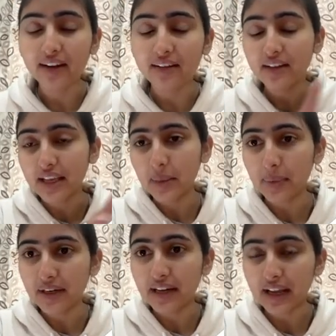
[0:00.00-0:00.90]
and the
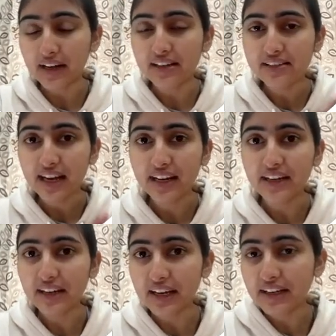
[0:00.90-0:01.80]
KPI tracker
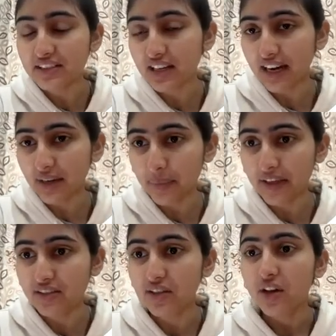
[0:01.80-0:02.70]
inside in each
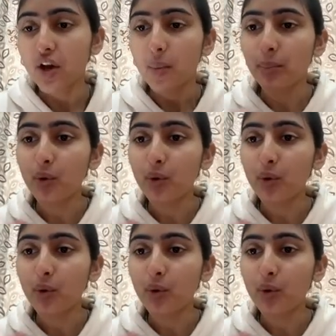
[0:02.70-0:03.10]
client page,